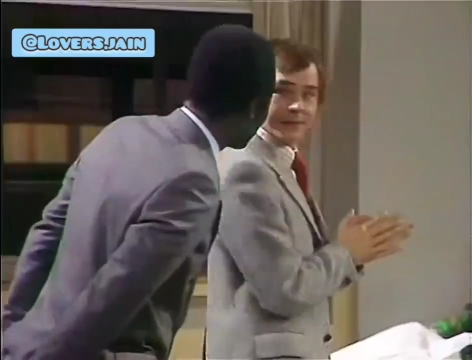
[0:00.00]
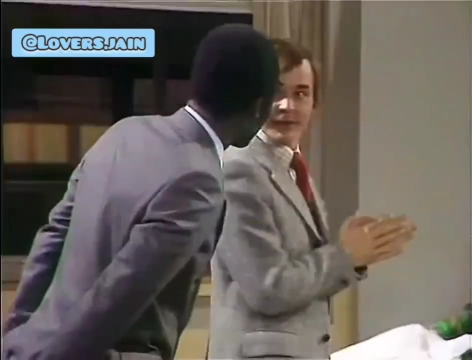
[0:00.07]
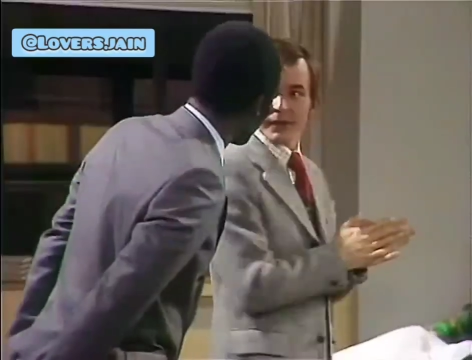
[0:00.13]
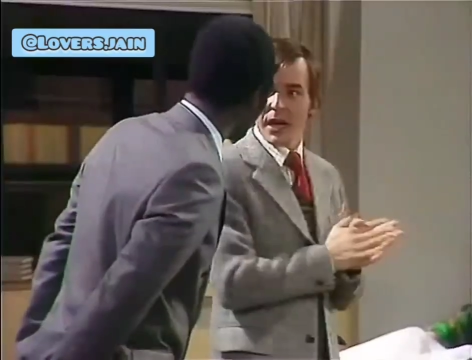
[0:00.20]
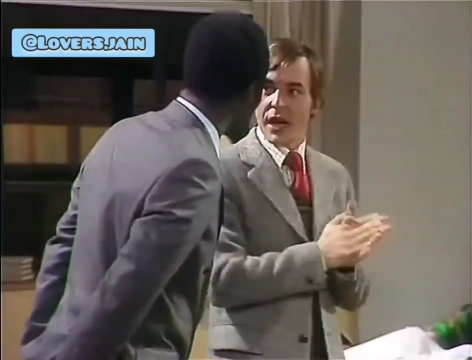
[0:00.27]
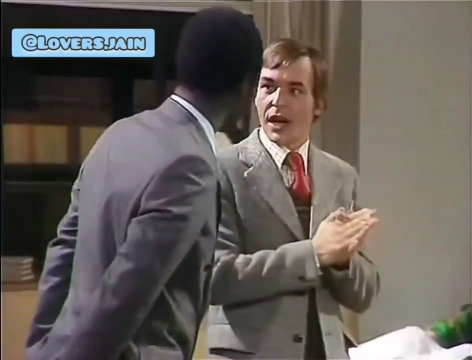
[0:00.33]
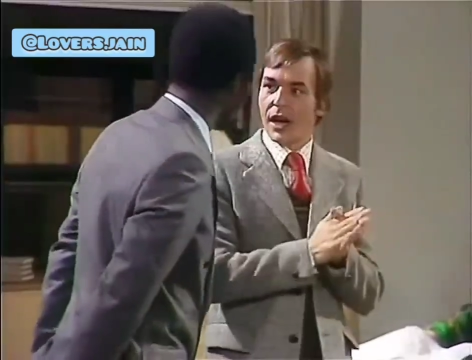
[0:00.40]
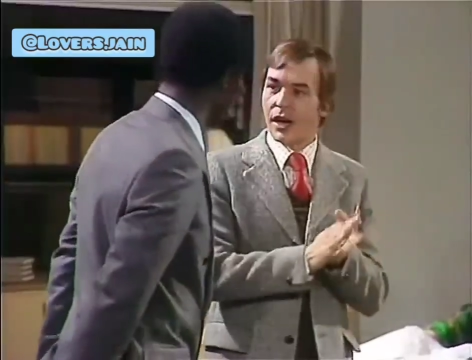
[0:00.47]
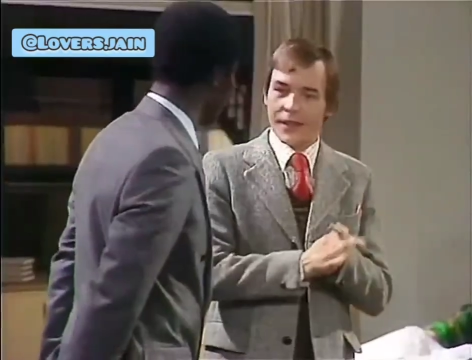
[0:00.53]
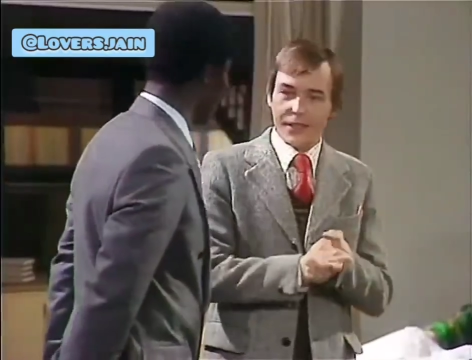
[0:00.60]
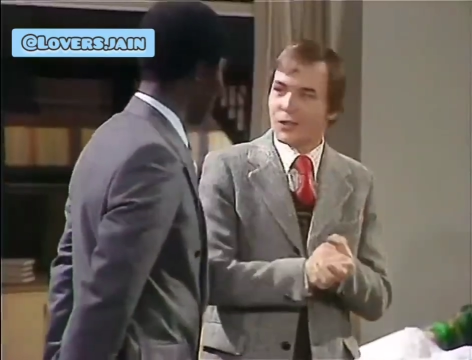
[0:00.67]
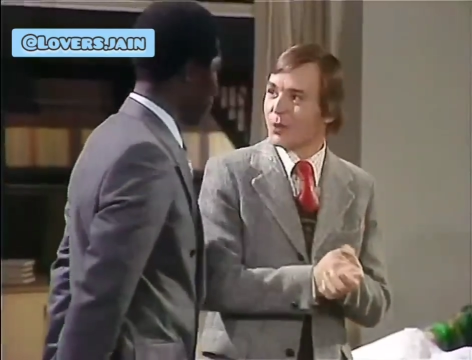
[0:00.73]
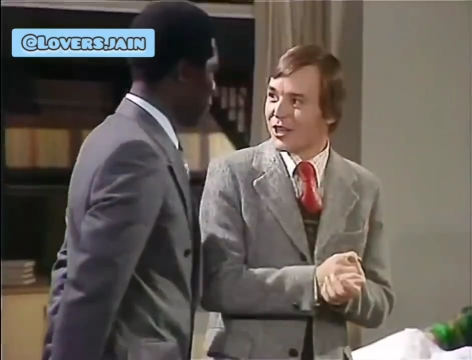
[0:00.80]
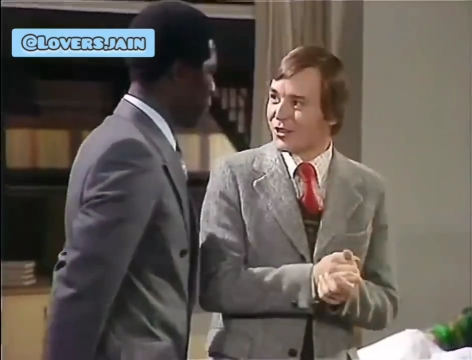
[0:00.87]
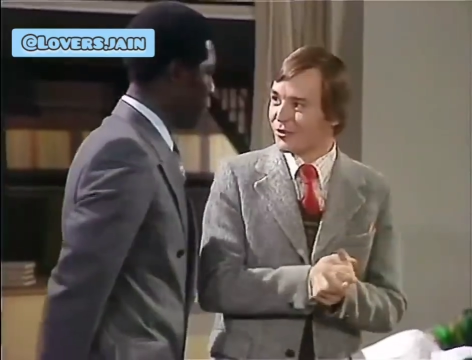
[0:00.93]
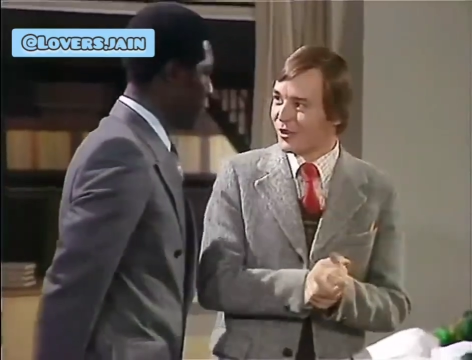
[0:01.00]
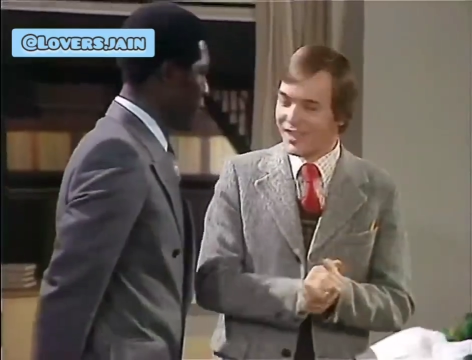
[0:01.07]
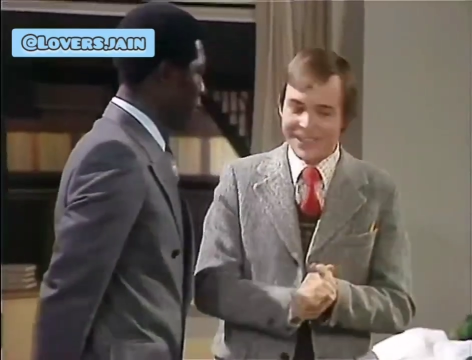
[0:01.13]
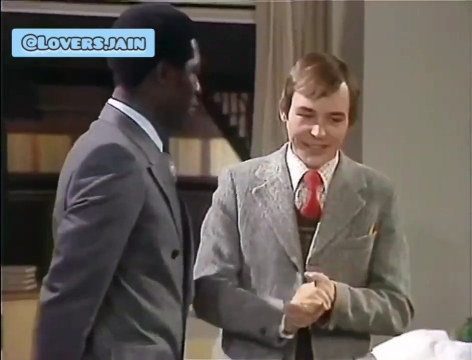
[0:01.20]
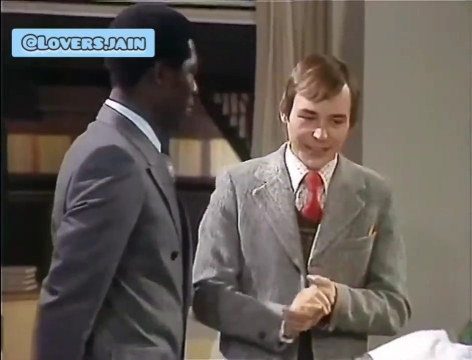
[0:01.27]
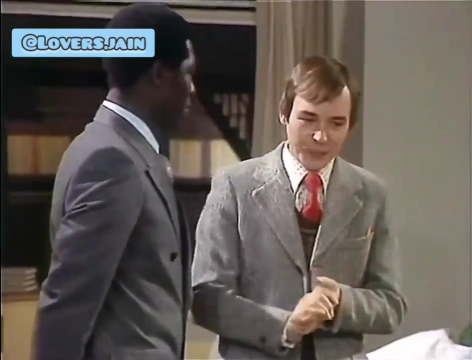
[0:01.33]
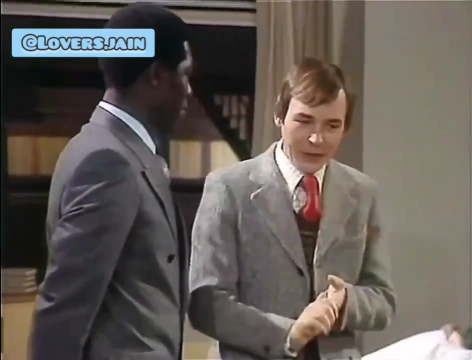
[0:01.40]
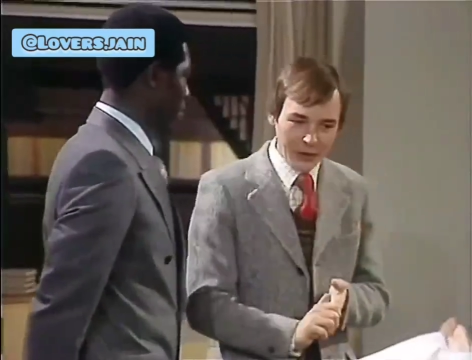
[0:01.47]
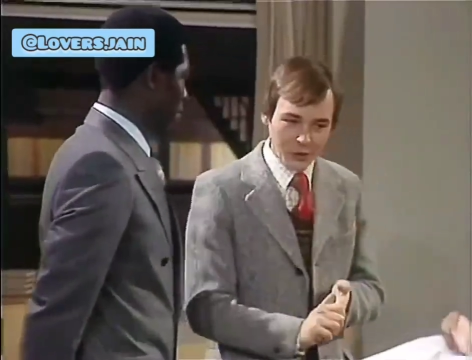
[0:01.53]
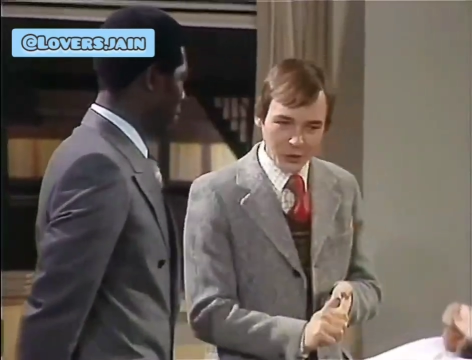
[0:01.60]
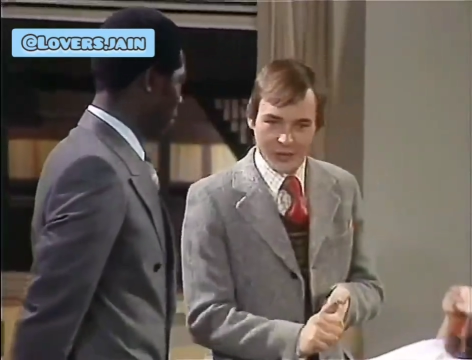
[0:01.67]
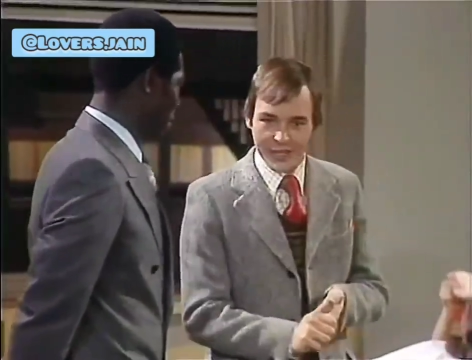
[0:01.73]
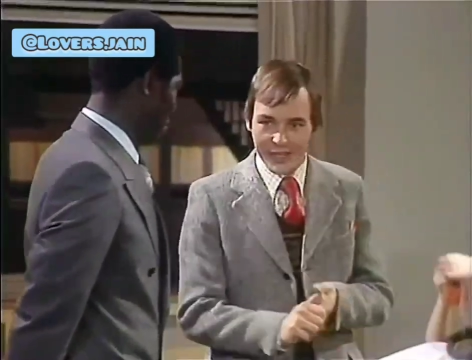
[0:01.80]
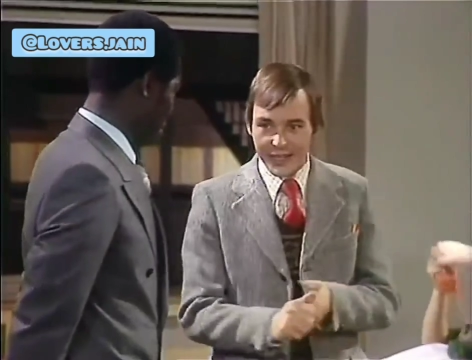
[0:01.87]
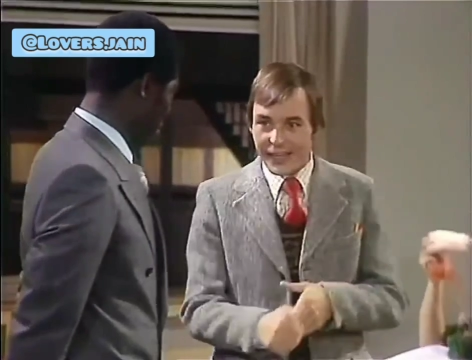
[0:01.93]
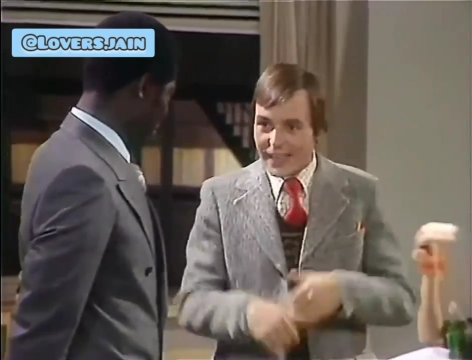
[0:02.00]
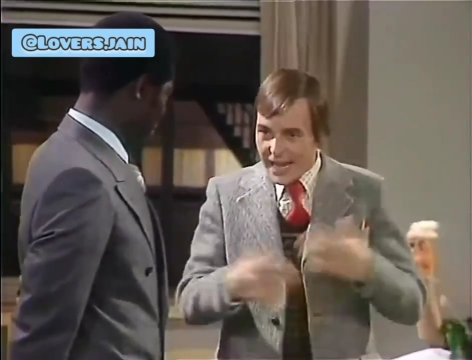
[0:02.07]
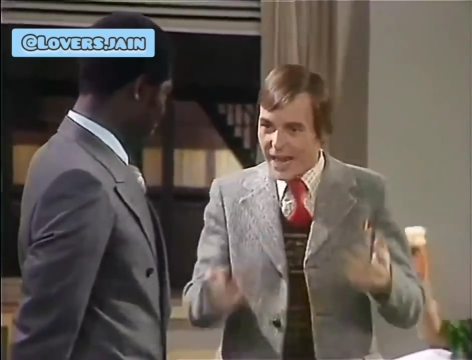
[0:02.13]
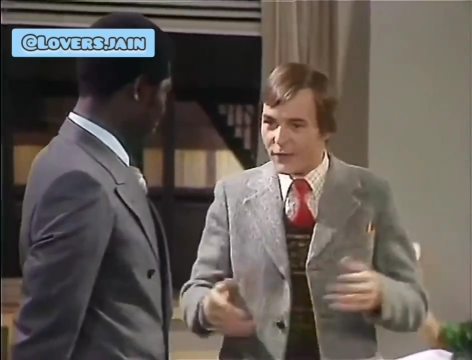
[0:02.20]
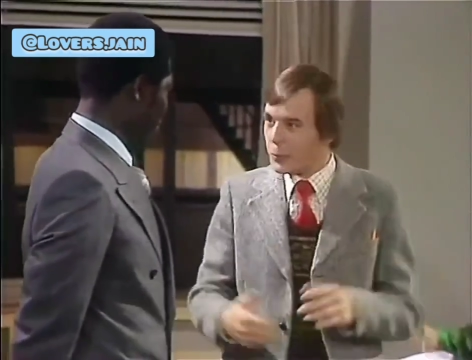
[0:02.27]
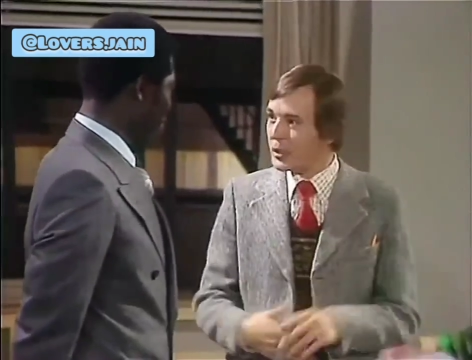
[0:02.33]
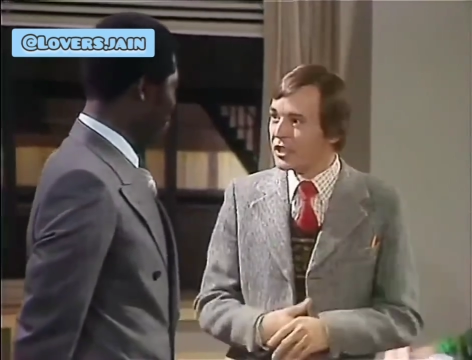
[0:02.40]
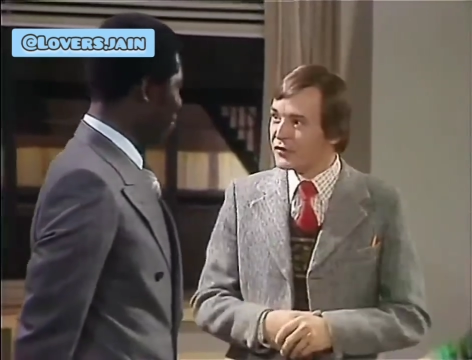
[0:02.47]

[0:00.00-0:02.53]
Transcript: Ah, that's quite all right. I expect you'll have a bit of